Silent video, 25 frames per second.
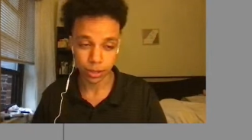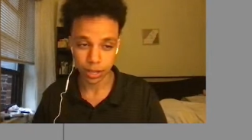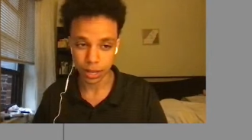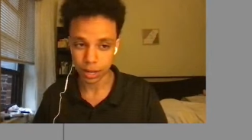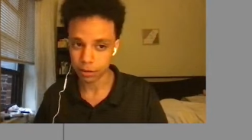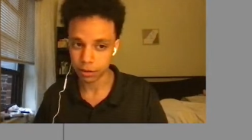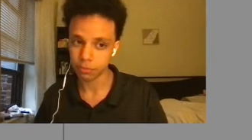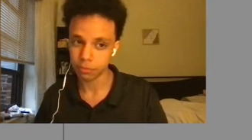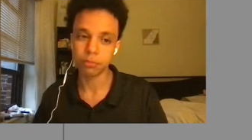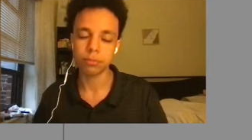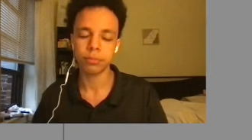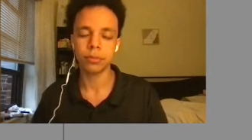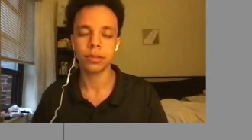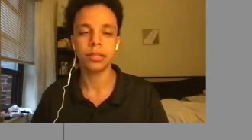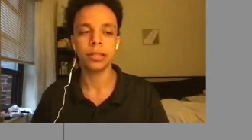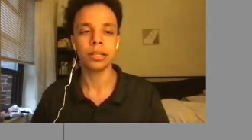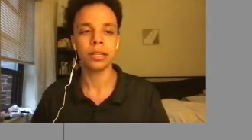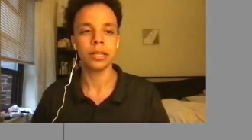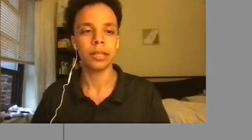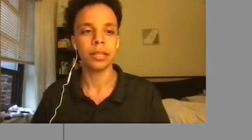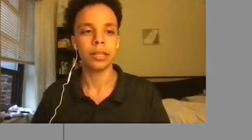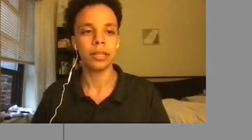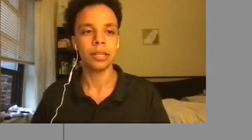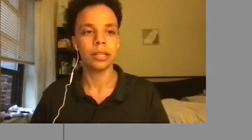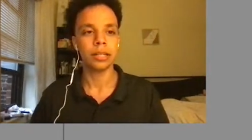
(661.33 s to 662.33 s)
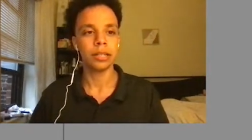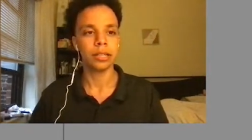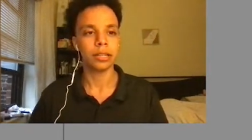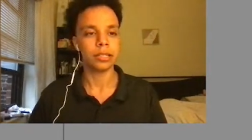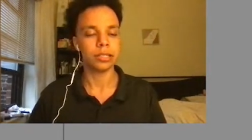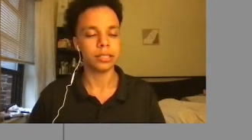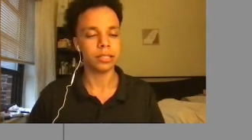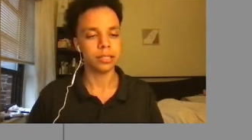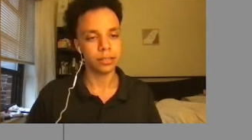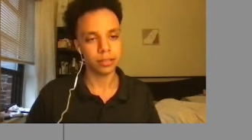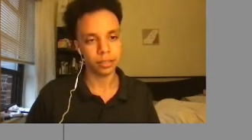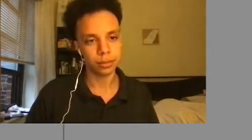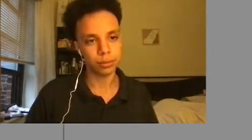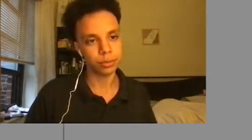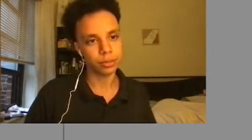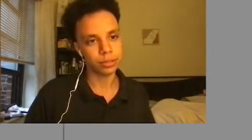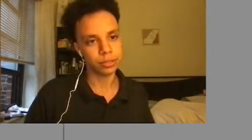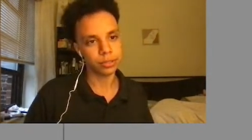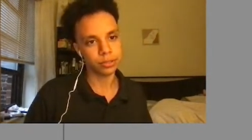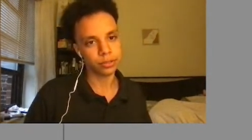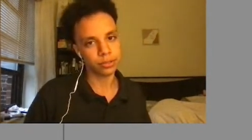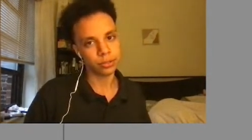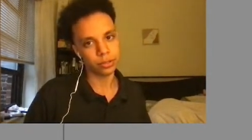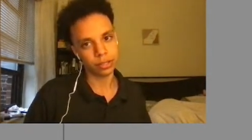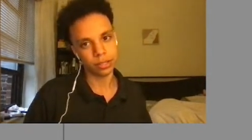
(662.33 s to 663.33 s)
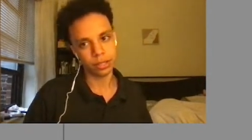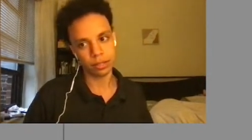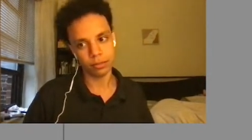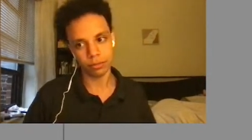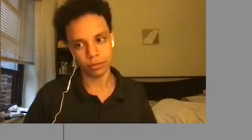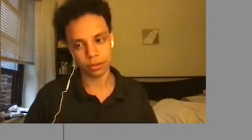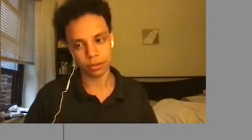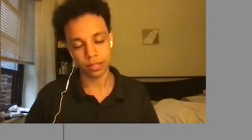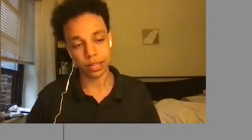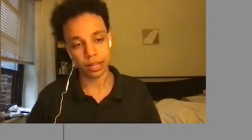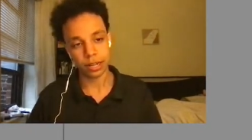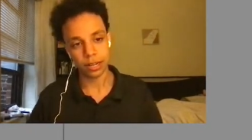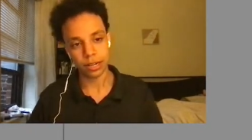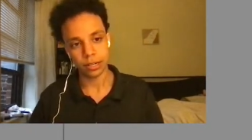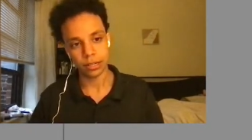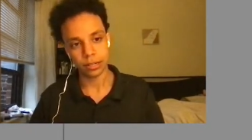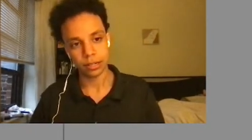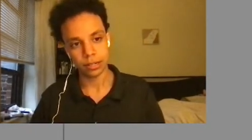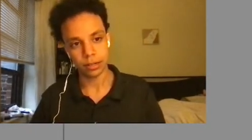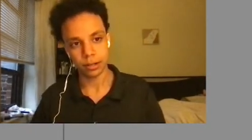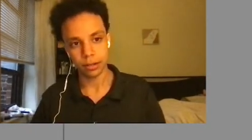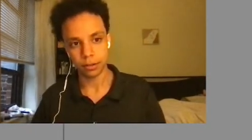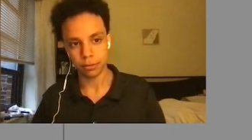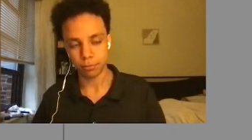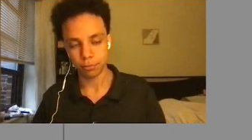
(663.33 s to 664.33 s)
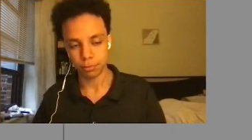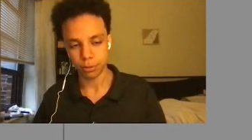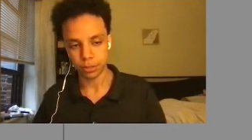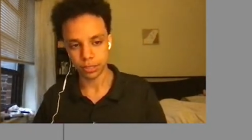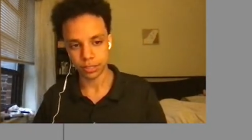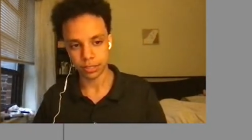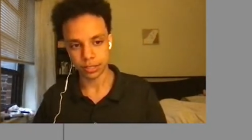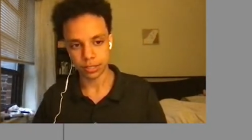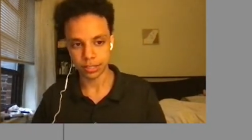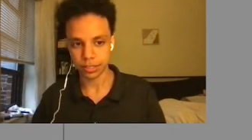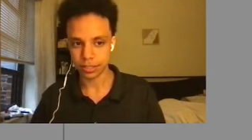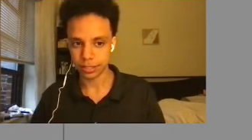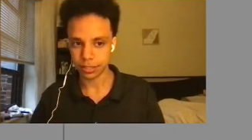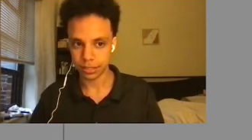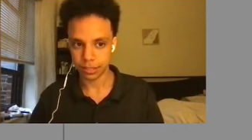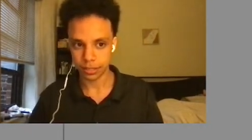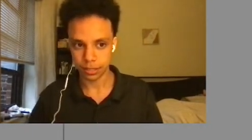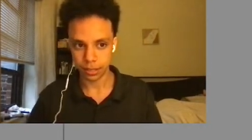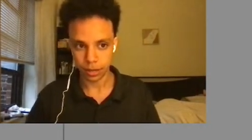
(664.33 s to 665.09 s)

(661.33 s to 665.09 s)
lot of them because it is Ableton, so they give you a lot of presets.